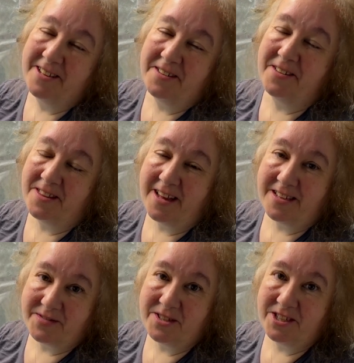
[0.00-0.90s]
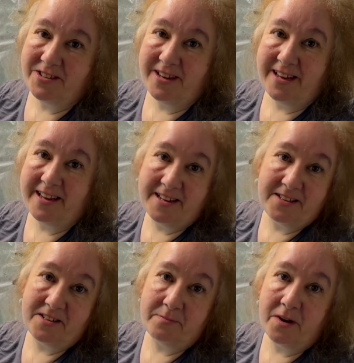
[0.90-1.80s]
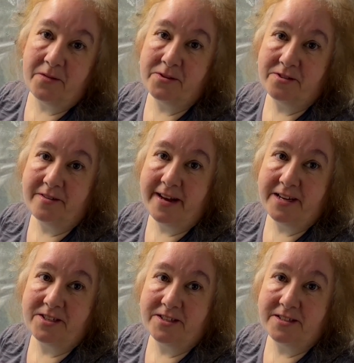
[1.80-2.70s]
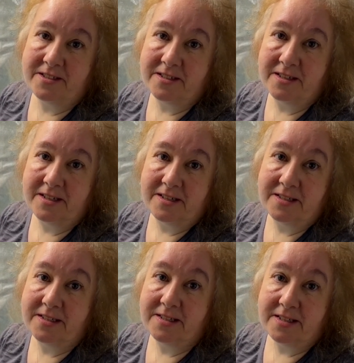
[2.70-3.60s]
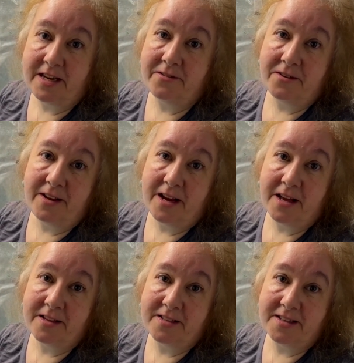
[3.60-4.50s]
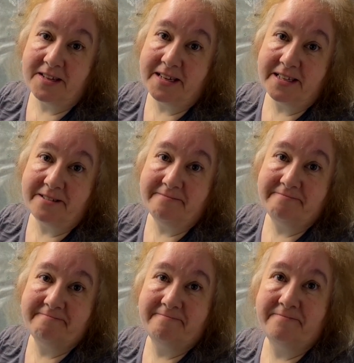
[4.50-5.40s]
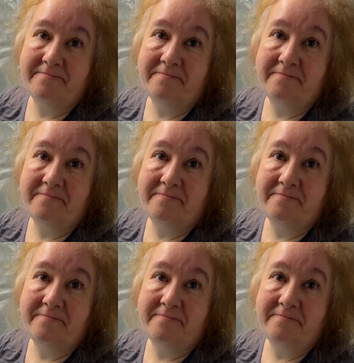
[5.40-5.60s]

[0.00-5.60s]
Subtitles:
Well, thanks for tuning in to Poffles Creations. See you on the other side.